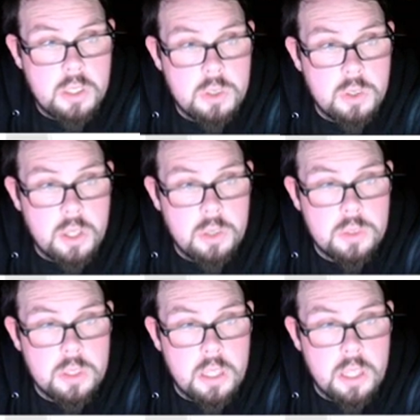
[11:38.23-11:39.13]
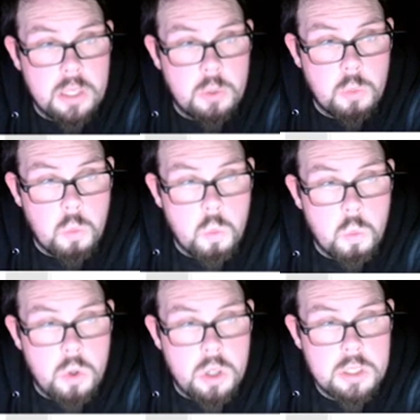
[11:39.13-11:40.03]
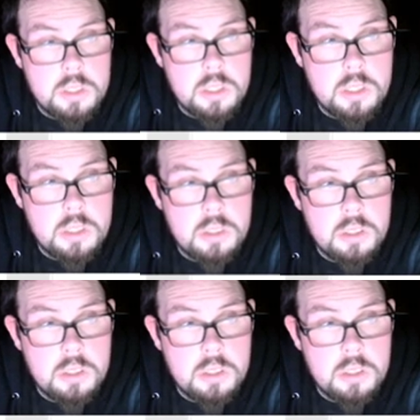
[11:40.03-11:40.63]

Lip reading: 2001, is it?